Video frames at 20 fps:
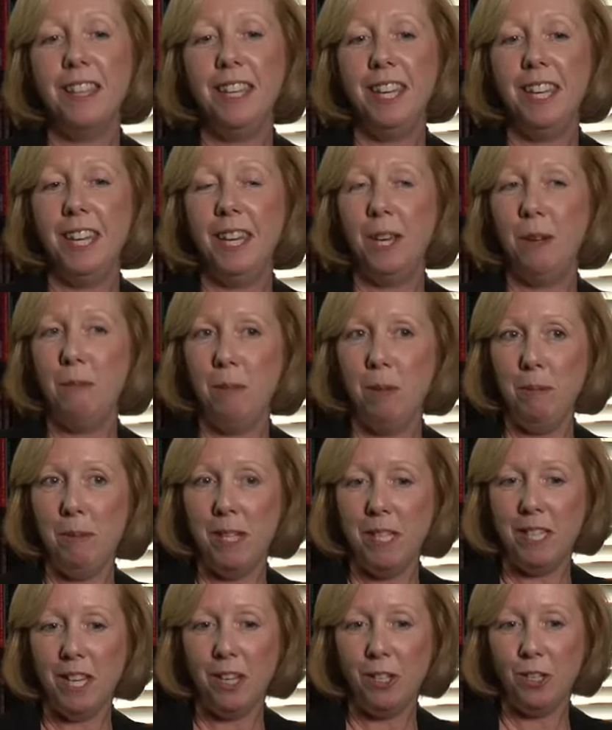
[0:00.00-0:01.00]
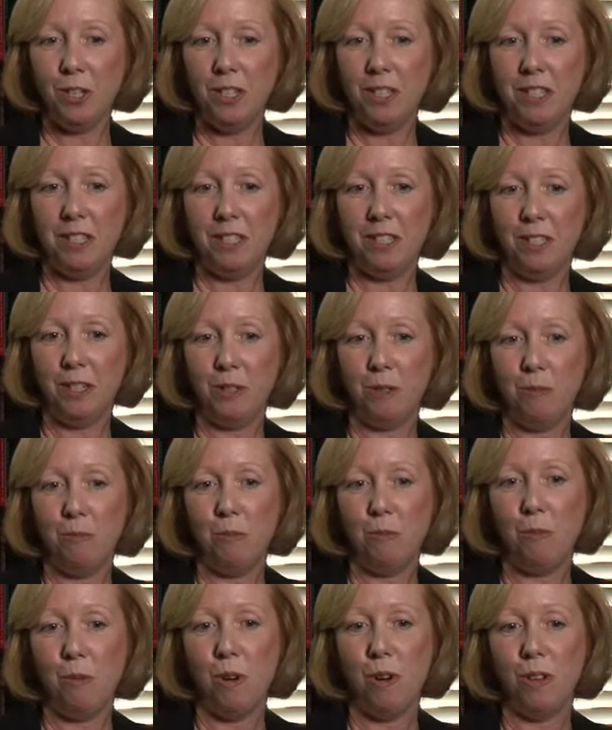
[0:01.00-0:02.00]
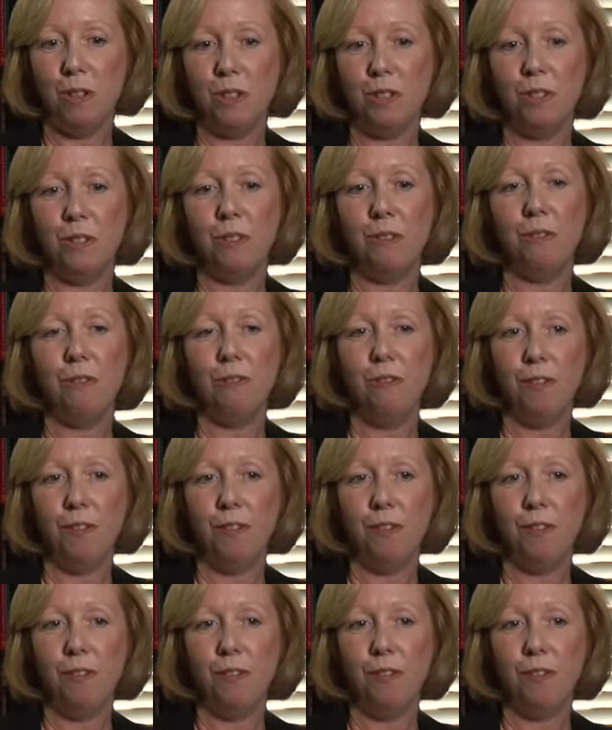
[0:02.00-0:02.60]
The implementation of the system was